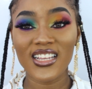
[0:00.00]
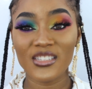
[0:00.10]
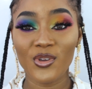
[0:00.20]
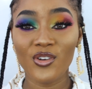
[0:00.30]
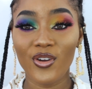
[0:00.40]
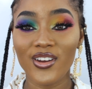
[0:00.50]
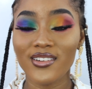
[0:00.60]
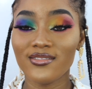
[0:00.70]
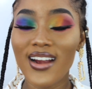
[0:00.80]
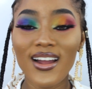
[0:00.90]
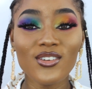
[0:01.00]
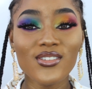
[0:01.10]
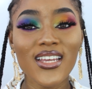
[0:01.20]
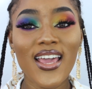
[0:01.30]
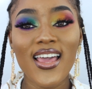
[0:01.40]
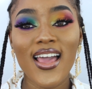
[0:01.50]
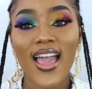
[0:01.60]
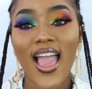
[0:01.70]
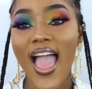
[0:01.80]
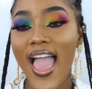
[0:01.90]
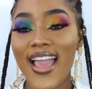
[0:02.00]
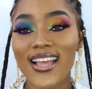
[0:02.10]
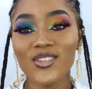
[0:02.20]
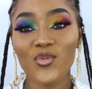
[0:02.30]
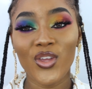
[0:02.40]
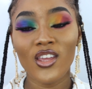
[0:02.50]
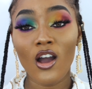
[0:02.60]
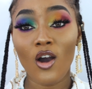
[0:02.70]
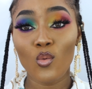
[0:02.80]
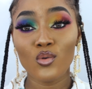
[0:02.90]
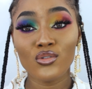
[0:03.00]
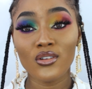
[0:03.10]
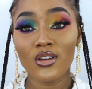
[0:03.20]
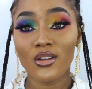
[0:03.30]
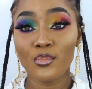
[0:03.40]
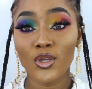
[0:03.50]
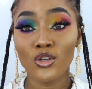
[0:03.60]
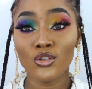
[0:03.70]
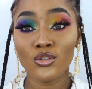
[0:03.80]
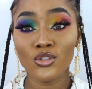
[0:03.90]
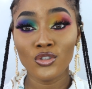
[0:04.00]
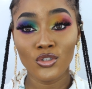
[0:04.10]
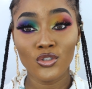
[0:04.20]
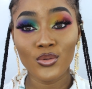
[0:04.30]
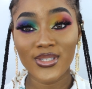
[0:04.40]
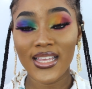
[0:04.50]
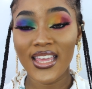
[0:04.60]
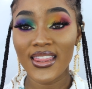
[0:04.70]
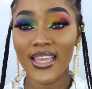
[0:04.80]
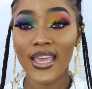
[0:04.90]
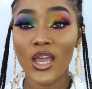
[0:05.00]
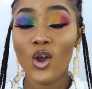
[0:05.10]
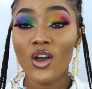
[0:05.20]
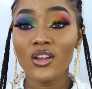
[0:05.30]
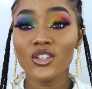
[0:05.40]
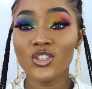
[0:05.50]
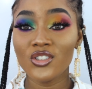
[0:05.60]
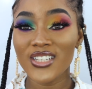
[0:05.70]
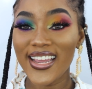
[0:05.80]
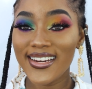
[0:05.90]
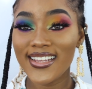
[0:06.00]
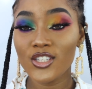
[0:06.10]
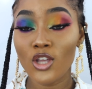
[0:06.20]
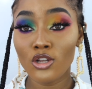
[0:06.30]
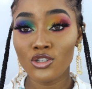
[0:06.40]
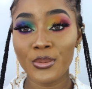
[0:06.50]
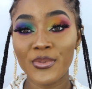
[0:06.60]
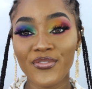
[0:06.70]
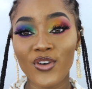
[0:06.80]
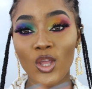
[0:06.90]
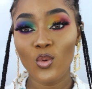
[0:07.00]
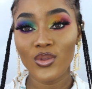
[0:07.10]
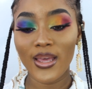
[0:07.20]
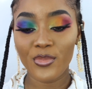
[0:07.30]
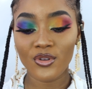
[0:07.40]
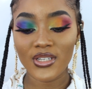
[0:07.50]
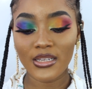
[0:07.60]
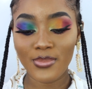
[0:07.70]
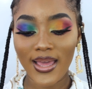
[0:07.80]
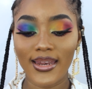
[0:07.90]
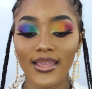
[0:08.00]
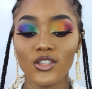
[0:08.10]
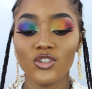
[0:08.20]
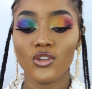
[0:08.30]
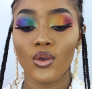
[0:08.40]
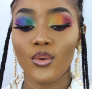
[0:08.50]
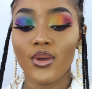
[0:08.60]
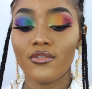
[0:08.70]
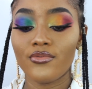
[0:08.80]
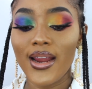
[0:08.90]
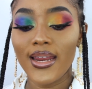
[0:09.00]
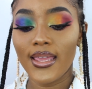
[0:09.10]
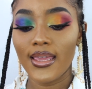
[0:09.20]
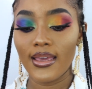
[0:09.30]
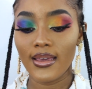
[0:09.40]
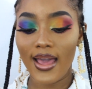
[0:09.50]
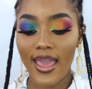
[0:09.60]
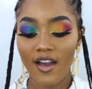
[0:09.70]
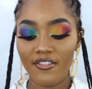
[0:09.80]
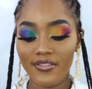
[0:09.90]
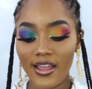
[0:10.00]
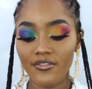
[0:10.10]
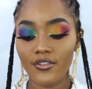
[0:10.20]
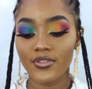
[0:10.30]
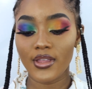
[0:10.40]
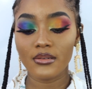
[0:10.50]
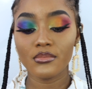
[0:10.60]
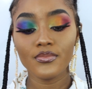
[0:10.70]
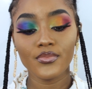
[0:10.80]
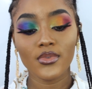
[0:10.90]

that's been going around, and we are also going to be using the Technic dupes for the Huda Beauty palette. So right here I have 5 of them.